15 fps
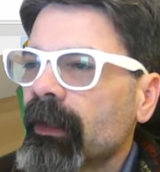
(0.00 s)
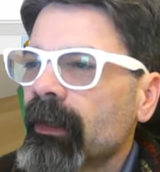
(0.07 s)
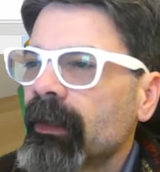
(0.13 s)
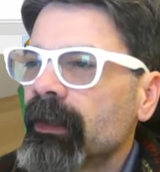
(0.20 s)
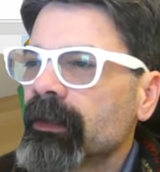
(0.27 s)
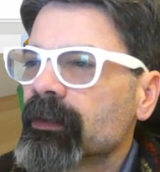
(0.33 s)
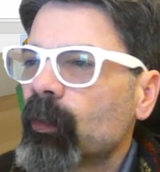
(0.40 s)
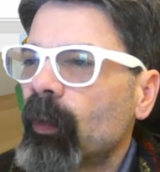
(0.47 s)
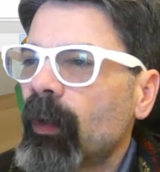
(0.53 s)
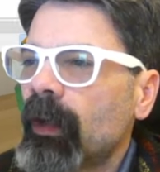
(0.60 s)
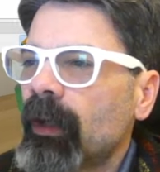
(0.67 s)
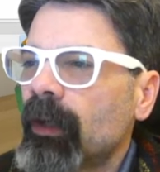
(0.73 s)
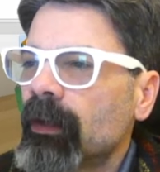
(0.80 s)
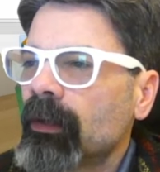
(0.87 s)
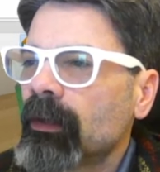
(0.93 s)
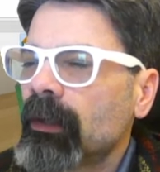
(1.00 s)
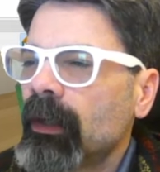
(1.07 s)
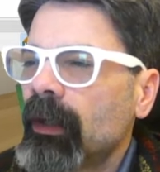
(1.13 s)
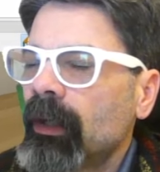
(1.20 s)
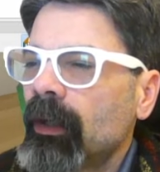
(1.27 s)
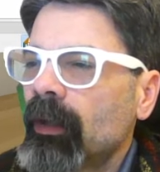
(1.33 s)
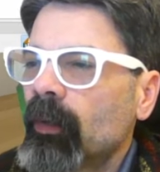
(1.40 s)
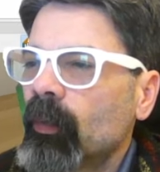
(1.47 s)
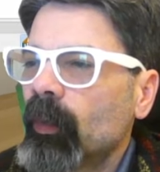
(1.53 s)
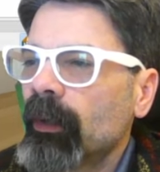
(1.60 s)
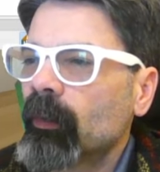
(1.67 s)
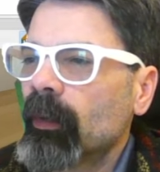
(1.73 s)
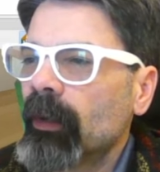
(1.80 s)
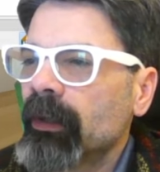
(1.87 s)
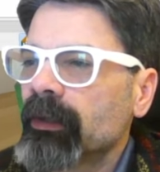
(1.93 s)
this wall,
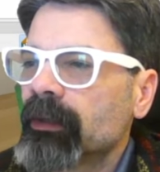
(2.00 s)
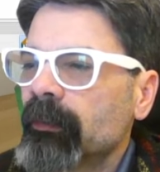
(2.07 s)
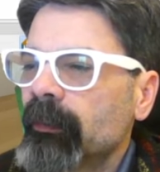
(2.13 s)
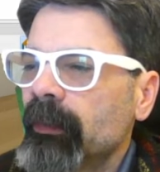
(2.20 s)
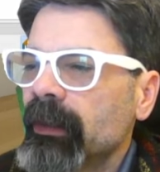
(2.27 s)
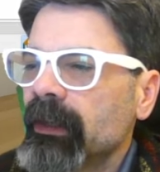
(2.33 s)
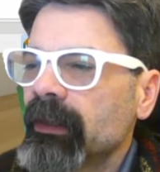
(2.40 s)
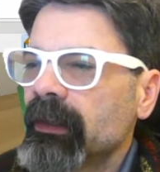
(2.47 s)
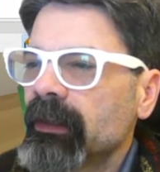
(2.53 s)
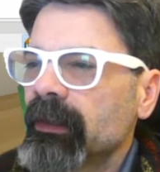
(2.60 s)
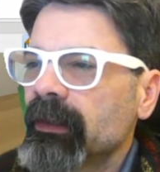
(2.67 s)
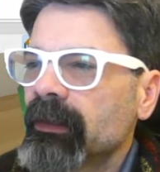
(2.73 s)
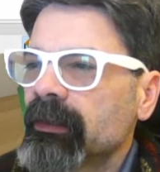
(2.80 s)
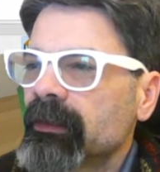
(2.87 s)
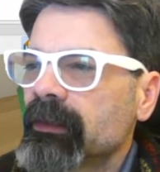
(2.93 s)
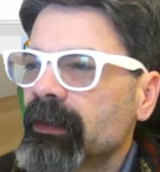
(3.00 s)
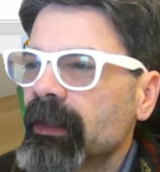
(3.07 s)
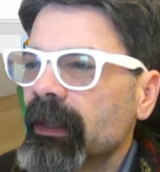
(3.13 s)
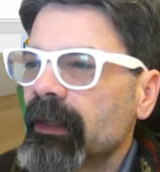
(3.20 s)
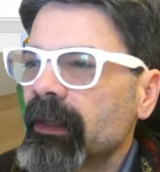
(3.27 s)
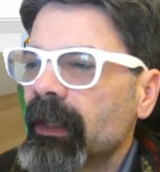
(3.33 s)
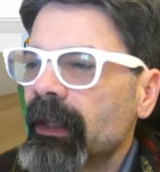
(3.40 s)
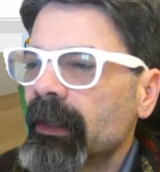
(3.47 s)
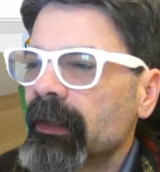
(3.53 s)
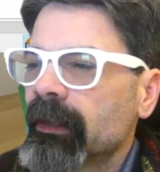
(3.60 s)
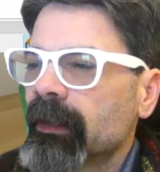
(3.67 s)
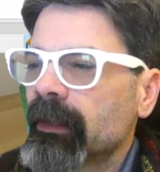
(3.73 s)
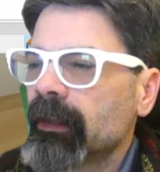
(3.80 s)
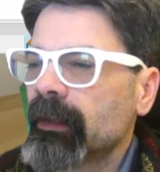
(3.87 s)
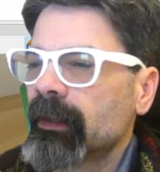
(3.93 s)
we want to be, say,
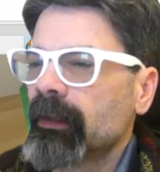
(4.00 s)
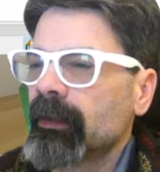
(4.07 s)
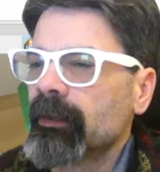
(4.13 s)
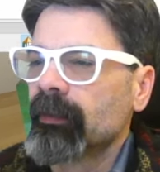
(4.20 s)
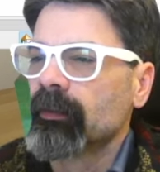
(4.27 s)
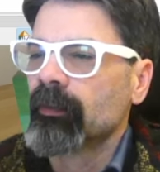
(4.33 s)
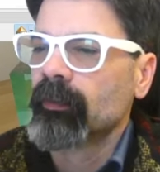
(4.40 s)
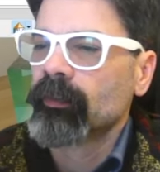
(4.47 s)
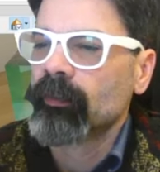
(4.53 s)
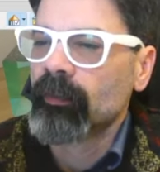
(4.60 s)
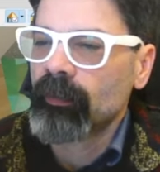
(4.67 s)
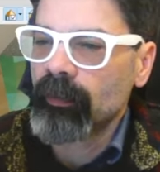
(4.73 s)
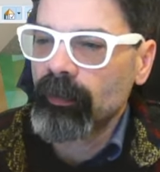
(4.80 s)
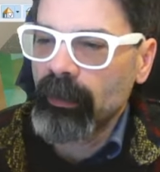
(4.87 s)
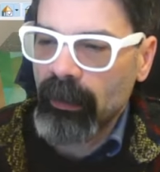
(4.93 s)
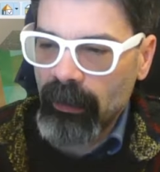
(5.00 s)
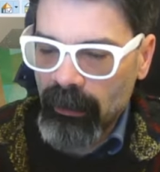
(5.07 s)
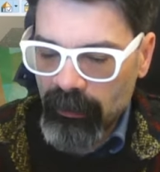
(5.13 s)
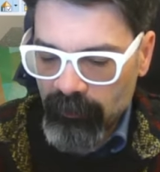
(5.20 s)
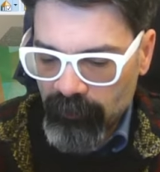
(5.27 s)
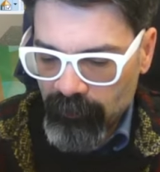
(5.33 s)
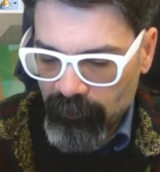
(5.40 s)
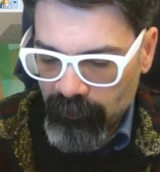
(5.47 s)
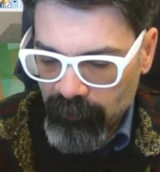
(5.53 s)
like um,